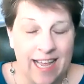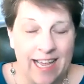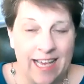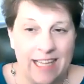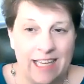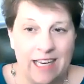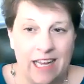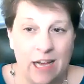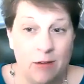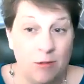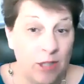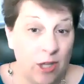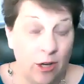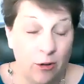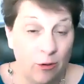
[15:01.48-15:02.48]
And I would
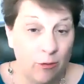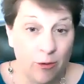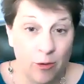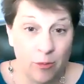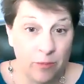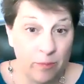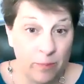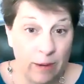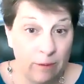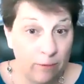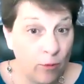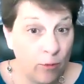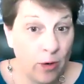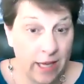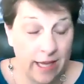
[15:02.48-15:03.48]
go for about
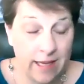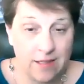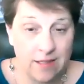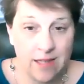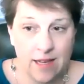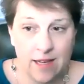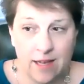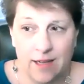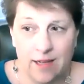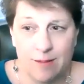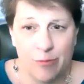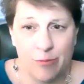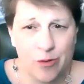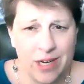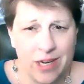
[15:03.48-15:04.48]
4 days.
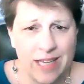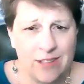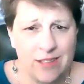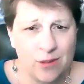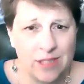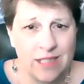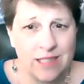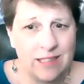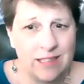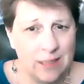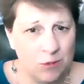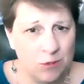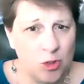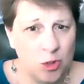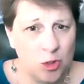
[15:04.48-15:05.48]
3 days always
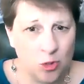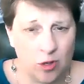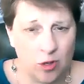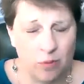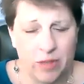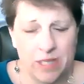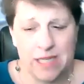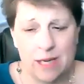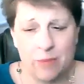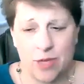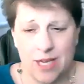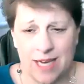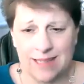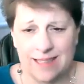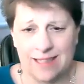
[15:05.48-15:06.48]
seemed too short. By the time you
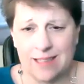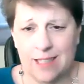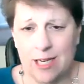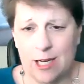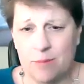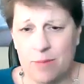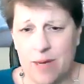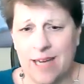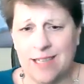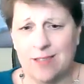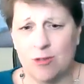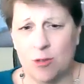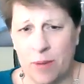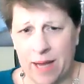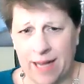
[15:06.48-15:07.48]
got there, you unpacked,
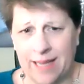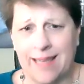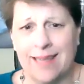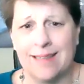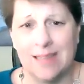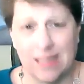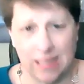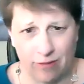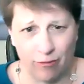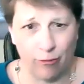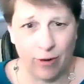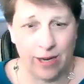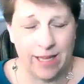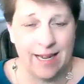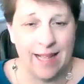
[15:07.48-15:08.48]
you were packing to leave,
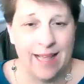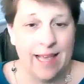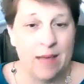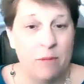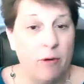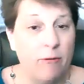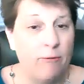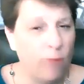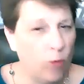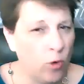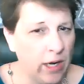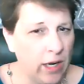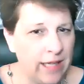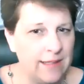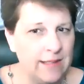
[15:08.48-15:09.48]
right? But 4
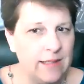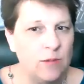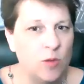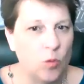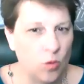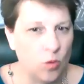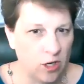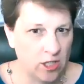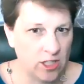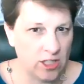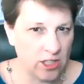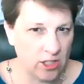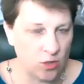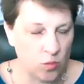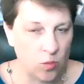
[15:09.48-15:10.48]
days seemed to work
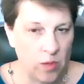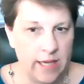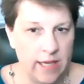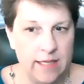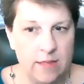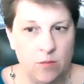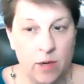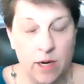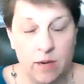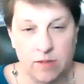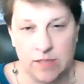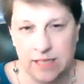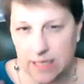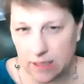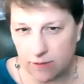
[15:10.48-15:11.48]
just great, where I
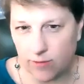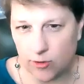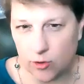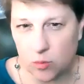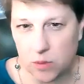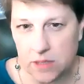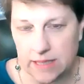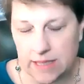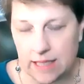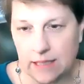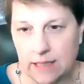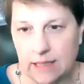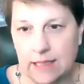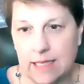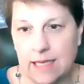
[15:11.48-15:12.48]
was there for 3
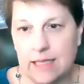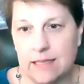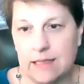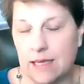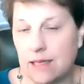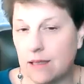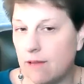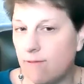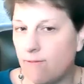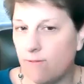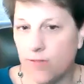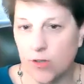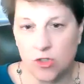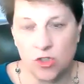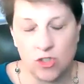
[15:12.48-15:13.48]
solid nights. I'd leave
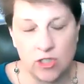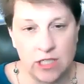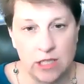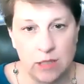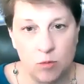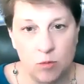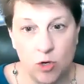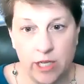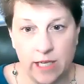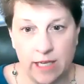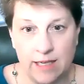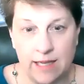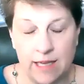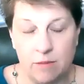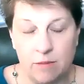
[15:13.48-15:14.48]
first thing in the morning.
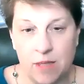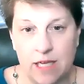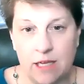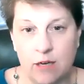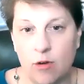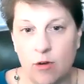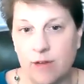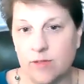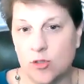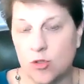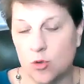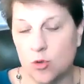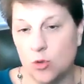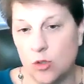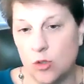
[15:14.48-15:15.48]
I'd get my kiddo off to
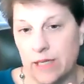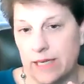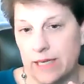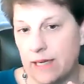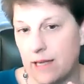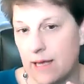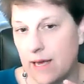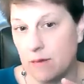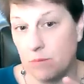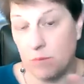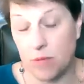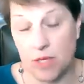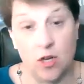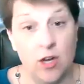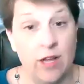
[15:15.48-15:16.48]
school, and I'd
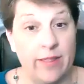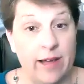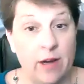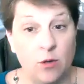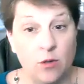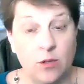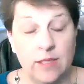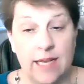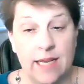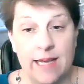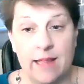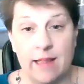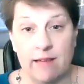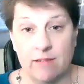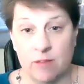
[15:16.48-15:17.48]
be gone that whole
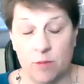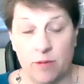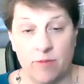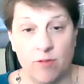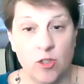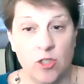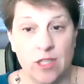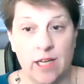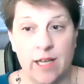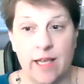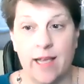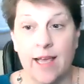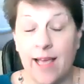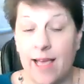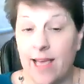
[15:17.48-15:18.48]
day. That was my first
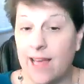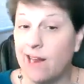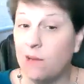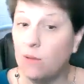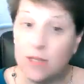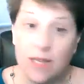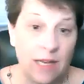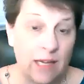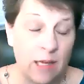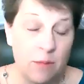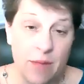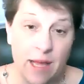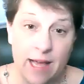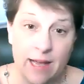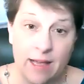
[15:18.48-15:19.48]
night. And I would not come
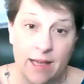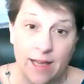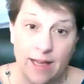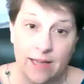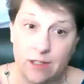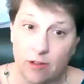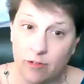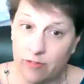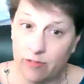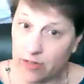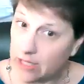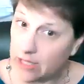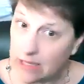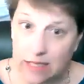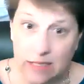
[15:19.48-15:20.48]
back until
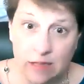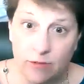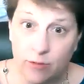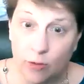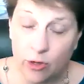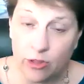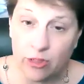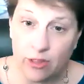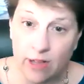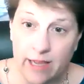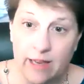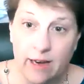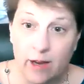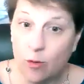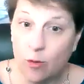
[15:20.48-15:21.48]
very late the fourth
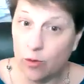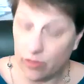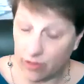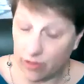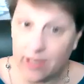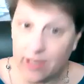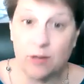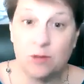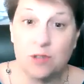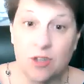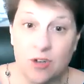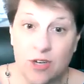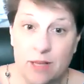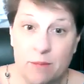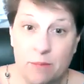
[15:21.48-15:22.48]
night, where the kiddo was
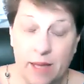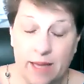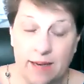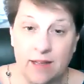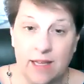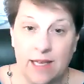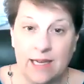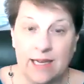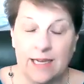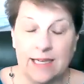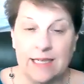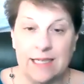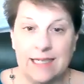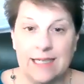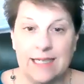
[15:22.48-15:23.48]
already in bed.
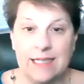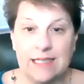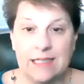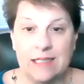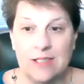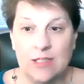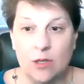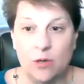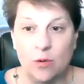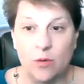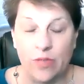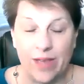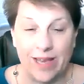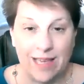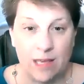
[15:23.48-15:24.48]
And so
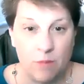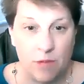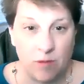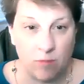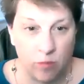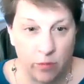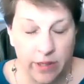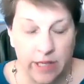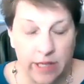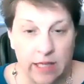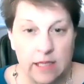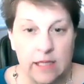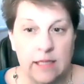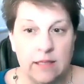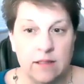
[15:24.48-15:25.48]
that gave me
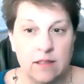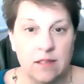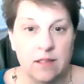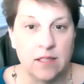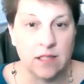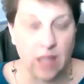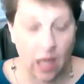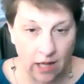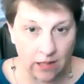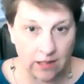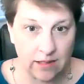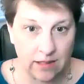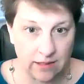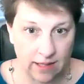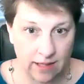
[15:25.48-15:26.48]
really
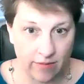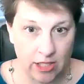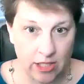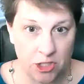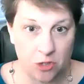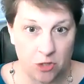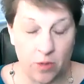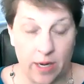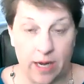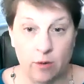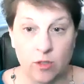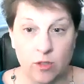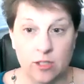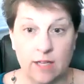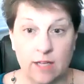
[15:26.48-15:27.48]
solid 72
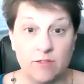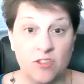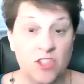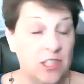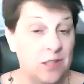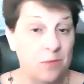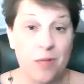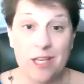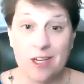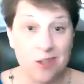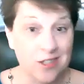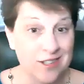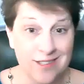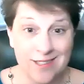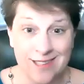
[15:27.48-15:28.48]
hours of just being
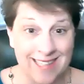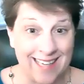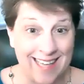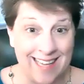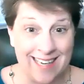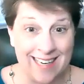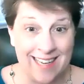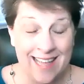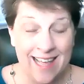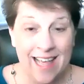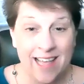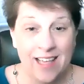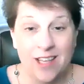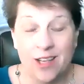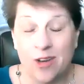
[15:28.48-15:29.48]
Crystal again.
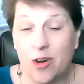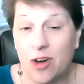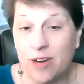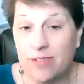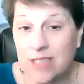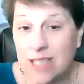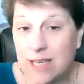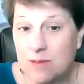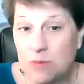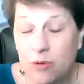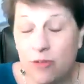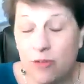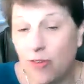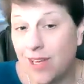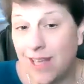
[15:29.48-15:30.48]
Oftentimes
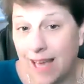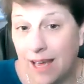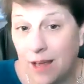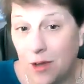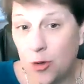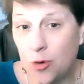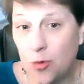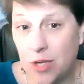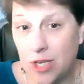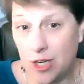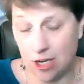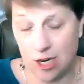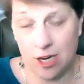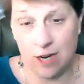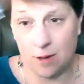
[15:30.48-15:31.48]
we forget who we
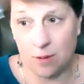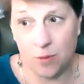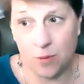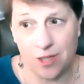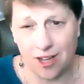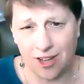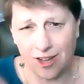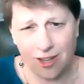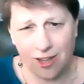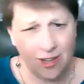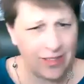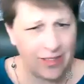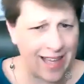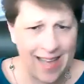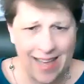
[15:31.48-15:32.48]
are with
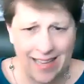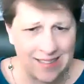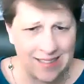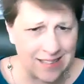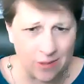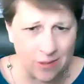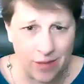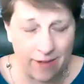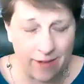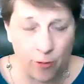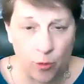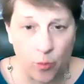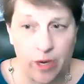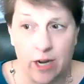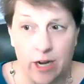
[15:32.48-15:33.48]
all the hats that we have
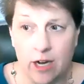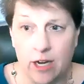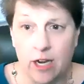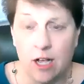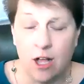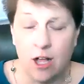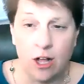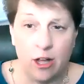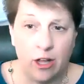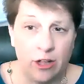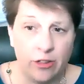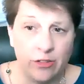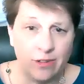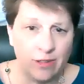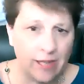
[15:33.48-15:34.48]
to wear and
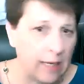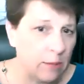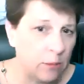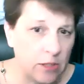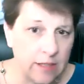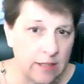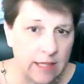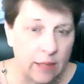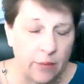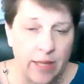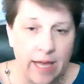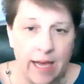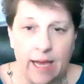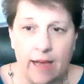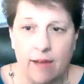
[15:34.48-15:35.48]
all the labels that we
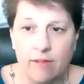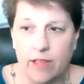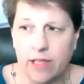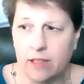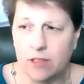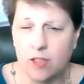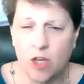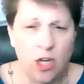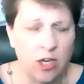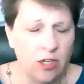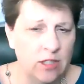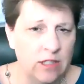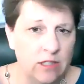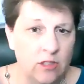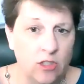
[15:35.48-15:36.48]
have, like daughter
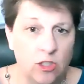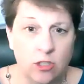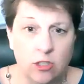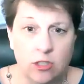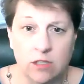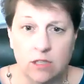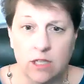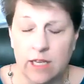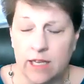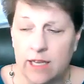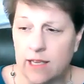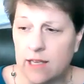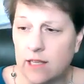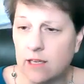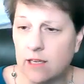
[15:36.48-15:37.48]
and sister
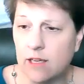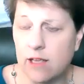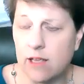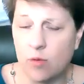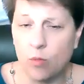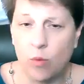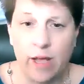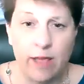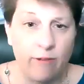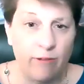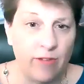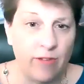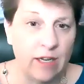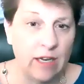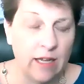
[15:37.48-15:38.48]
and wife
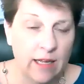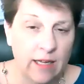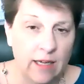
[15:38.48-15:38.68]
and